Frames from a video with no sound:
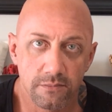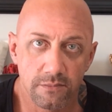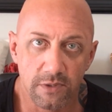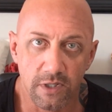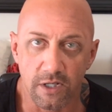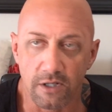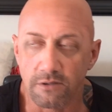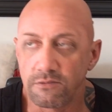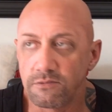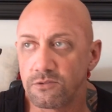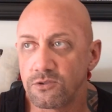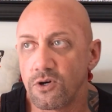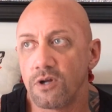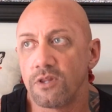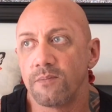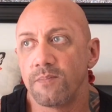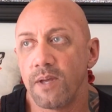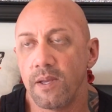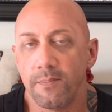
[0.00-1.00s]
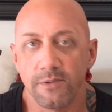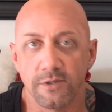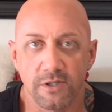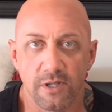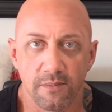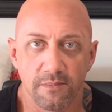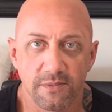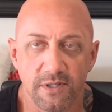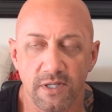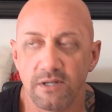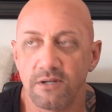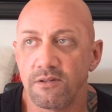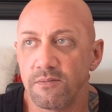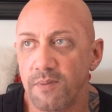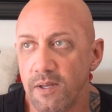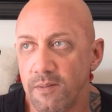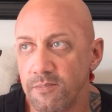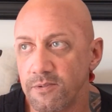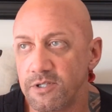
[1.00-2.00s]
you know, draw the papers up, send her the
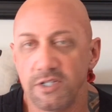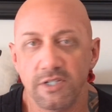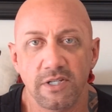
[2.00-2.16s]
papers.